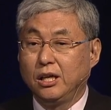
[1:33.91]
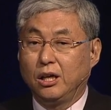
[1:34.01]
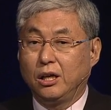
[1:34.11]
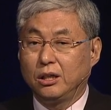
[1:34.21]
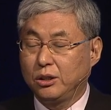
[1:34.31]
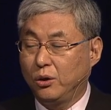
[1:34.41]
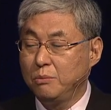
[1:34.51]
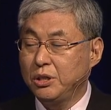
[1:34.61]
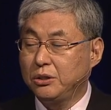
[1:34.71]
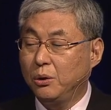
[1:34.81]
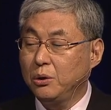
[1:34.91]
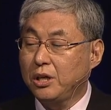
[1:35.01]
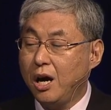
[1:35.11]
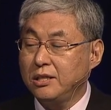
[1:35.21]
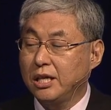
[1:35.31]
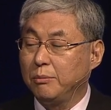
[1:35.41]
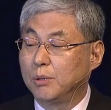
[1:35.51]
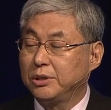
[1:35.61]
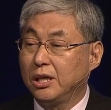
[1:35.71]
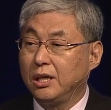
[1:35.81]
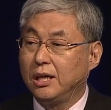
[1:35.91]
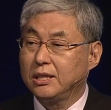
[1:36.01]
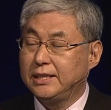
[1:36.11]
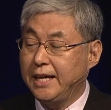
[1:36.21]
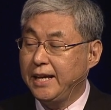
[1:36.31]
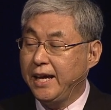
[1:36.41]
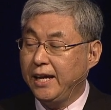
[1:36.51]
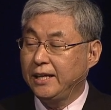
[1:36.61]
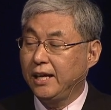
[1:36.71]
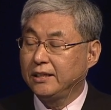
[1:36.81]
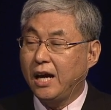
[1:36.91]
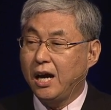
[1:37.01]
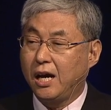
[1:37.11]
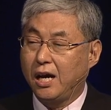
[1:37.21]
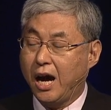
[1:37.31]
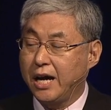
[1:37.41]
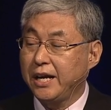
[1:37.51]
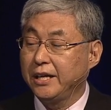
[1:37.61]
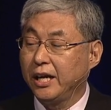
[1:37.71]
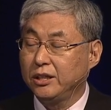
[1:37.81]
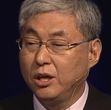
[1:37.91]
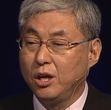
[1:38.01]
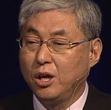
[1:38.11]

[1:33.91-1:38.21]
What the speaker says: Almost all concepts of the CNN and RNN